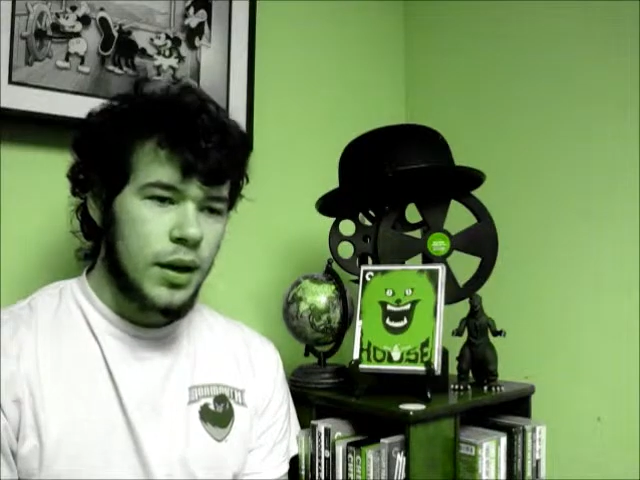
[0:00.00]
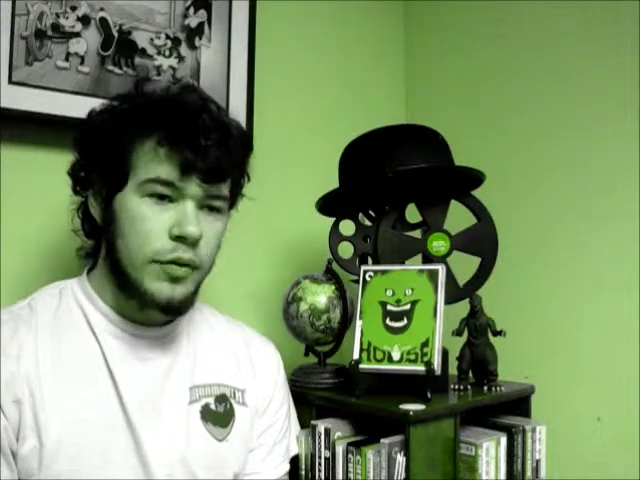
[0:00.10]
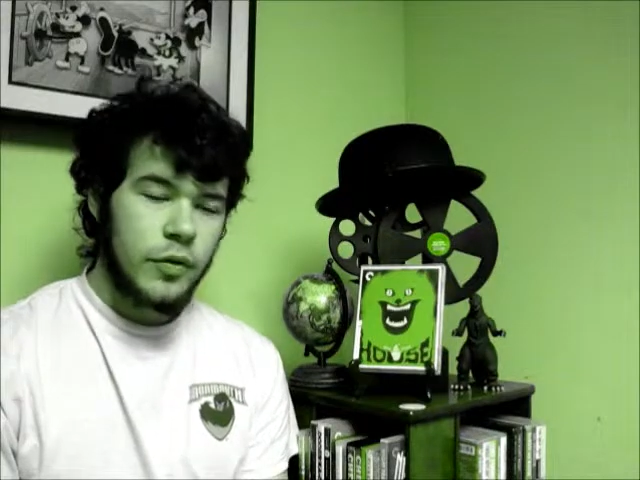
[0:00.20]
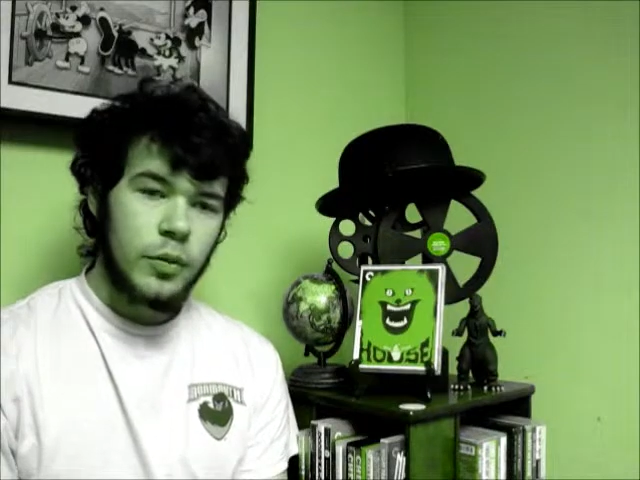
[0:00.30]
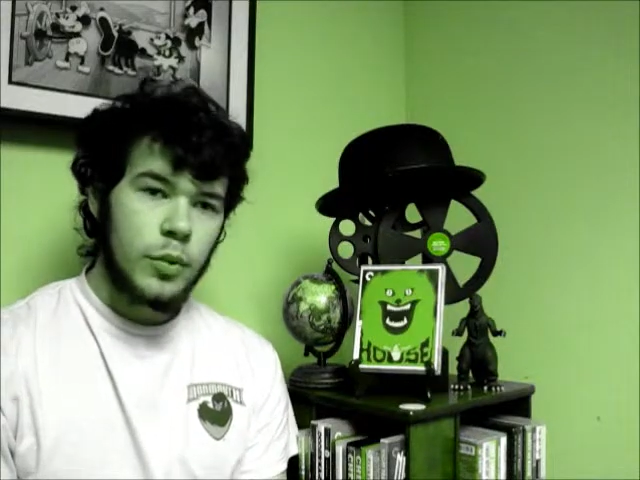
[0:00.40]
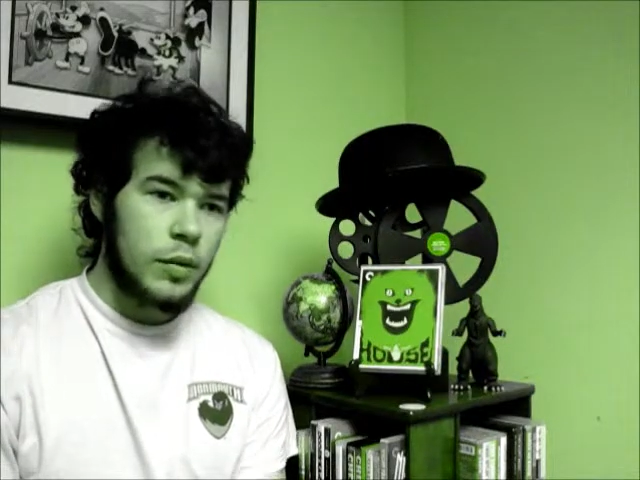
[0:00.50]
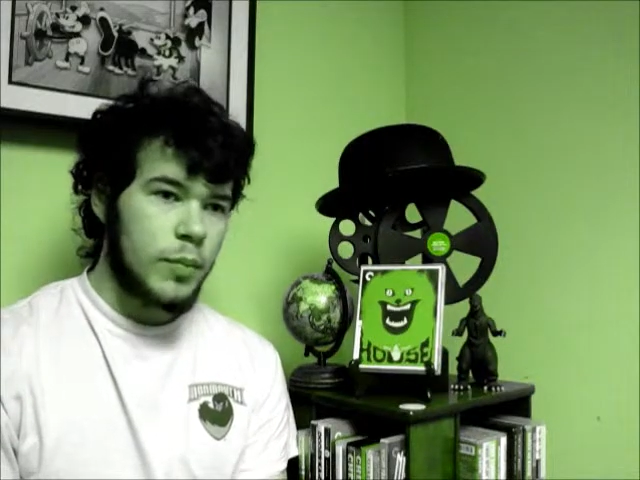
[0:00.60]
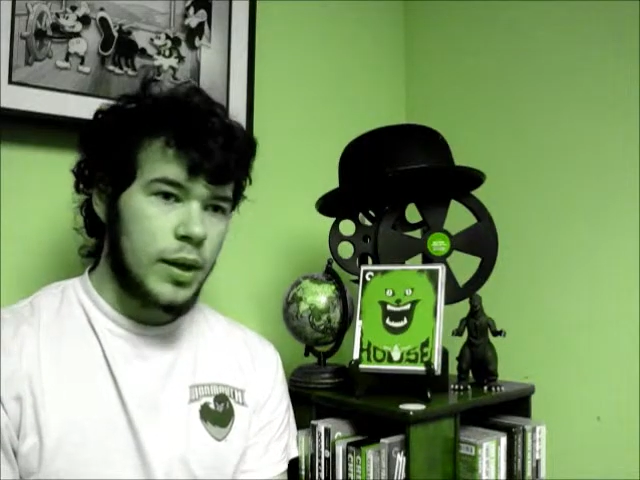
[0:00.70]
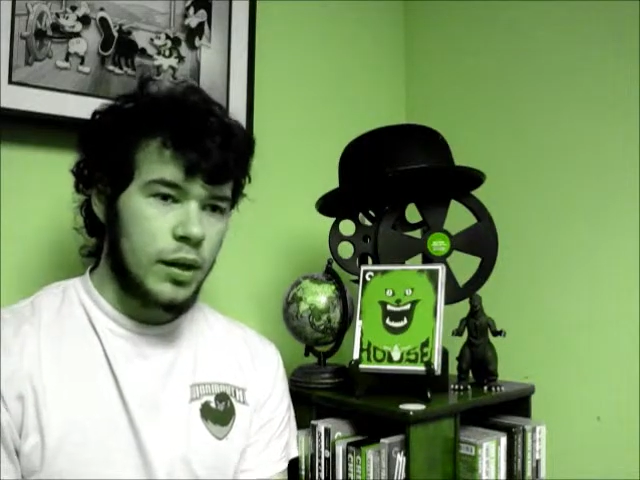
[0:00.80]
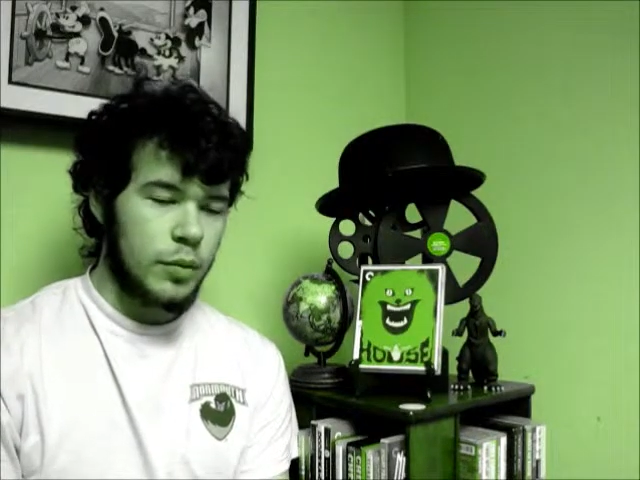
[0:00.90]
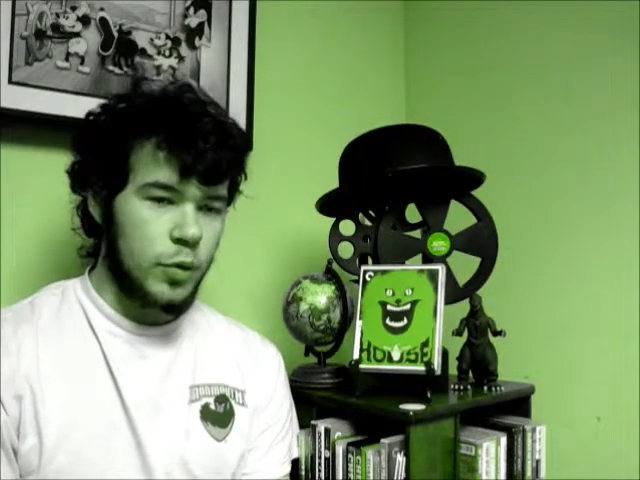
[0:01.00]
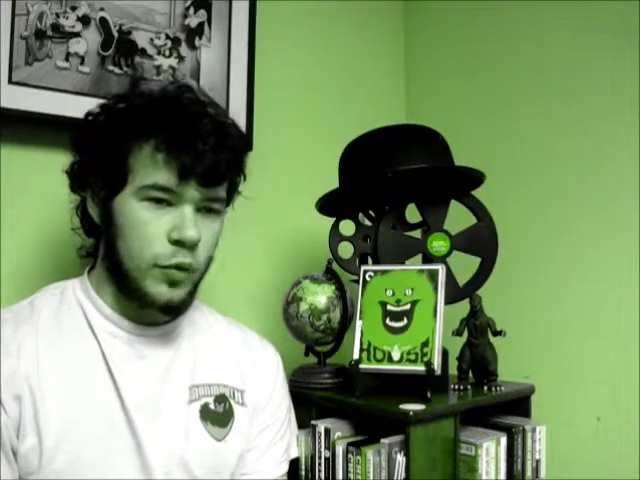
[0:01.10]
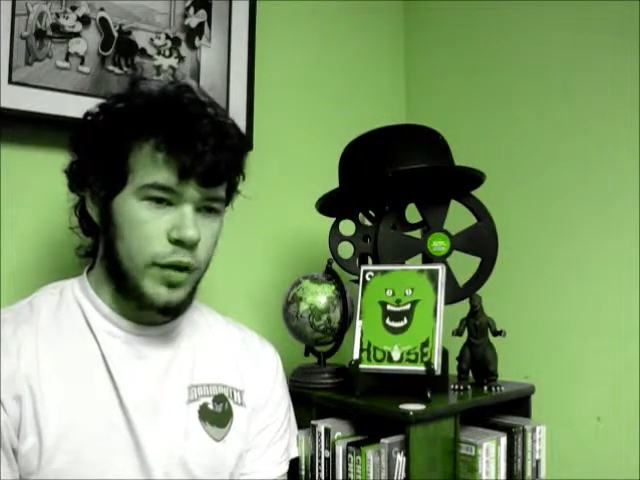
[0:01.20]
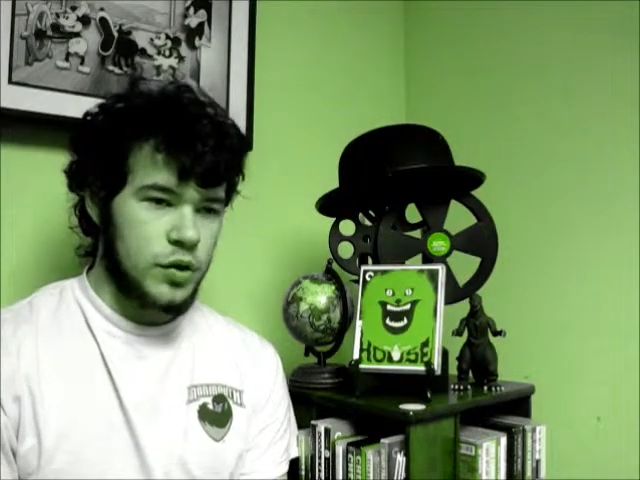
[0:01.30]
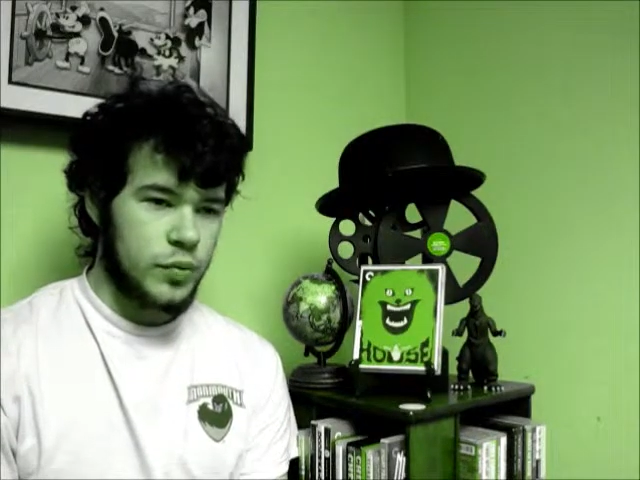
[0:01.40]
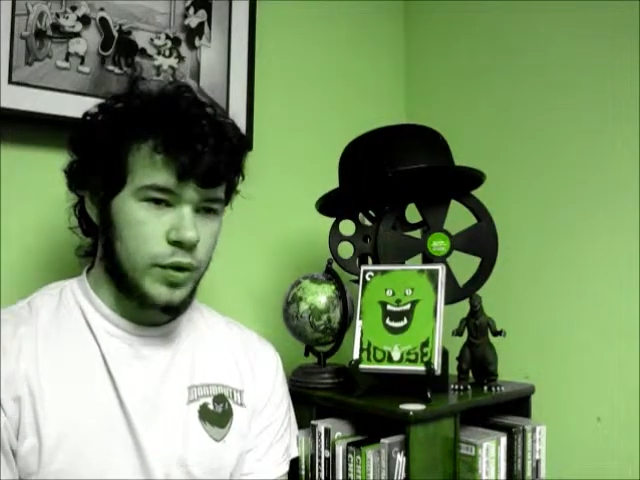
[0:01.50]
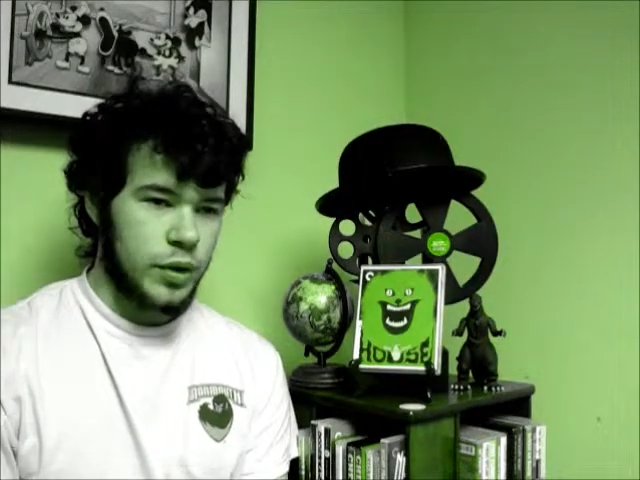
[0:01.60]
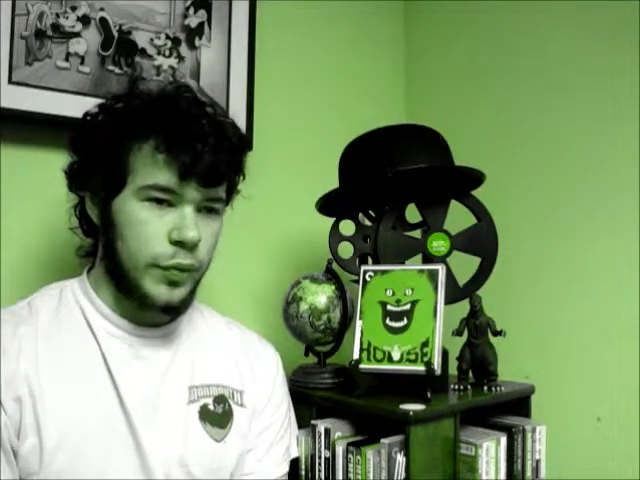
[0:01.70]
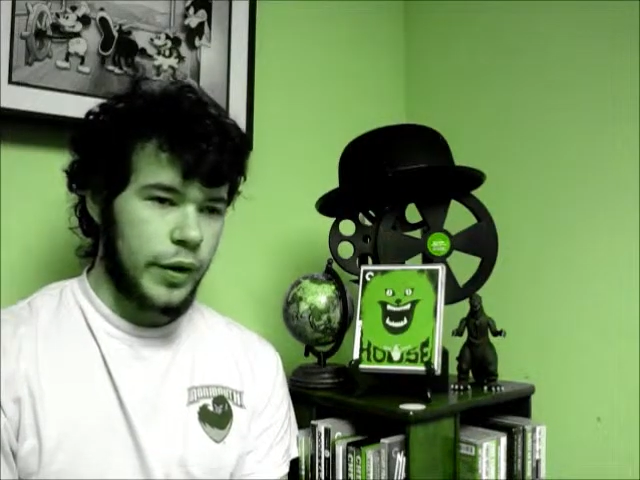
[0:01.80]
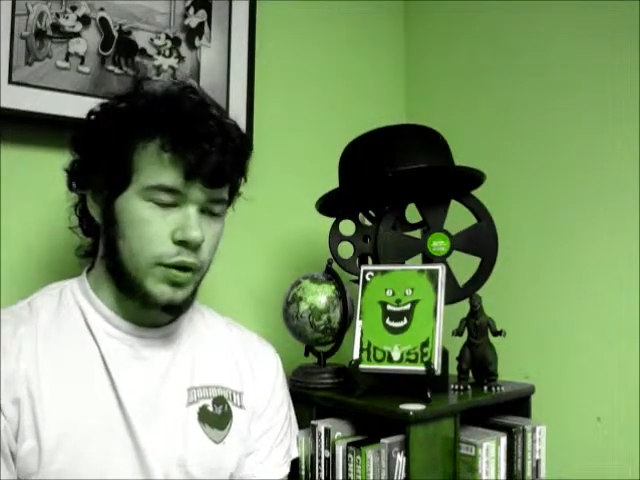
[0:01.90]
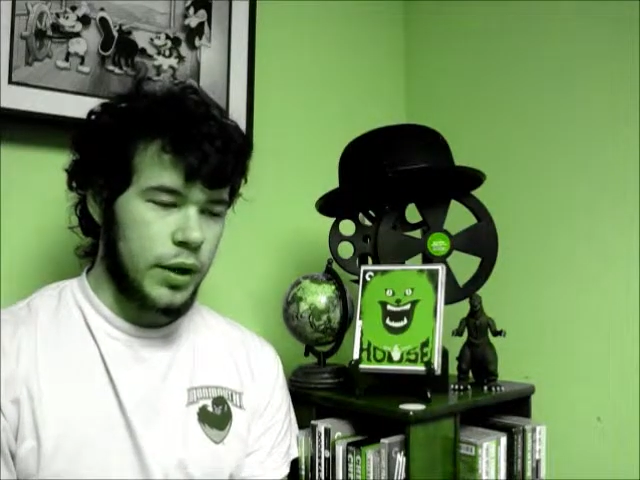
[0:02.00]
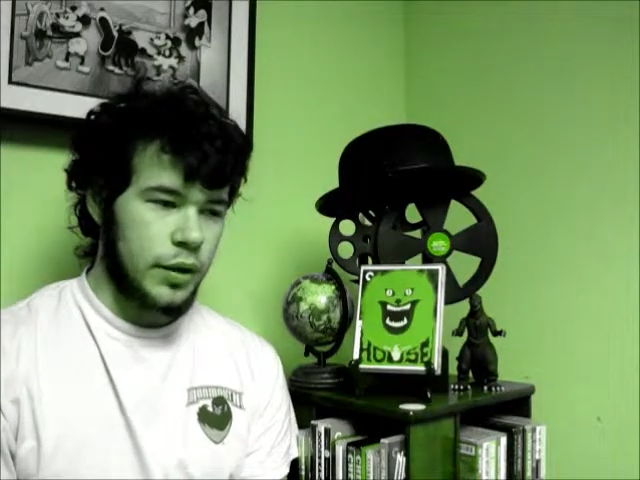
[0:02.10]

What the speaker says: Even in the beginning of the movie, it's really weird.